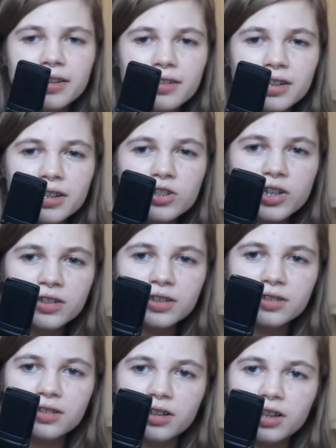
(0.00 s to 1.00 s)
is it a
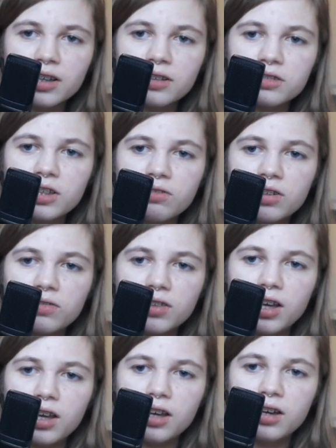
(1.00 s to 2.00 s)
chestnut stockings even if
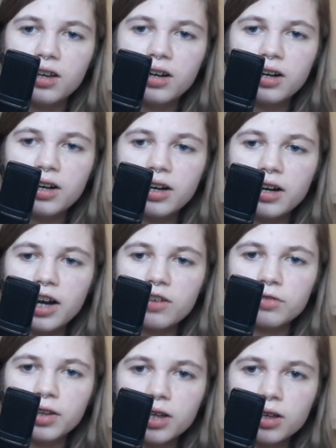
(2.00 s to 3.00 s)
they
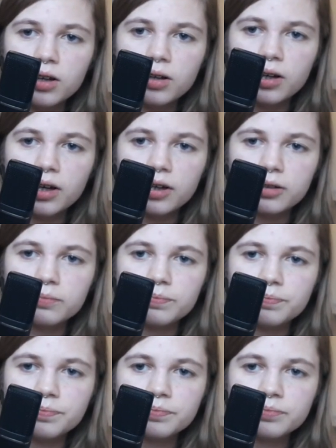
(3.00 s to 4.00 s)
have like
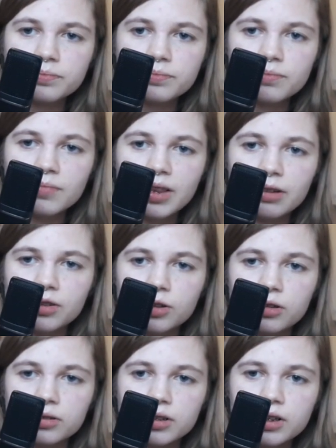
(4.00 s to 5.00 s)
um what's it
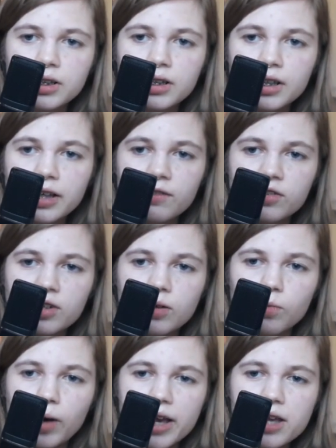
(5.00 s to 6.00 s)
called? If it's
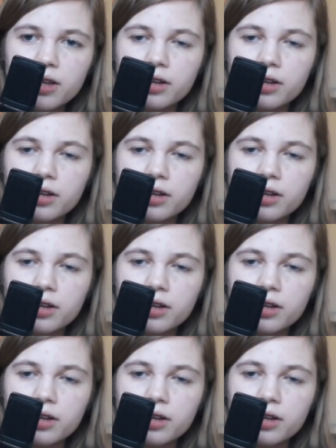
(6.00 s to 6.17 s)
not white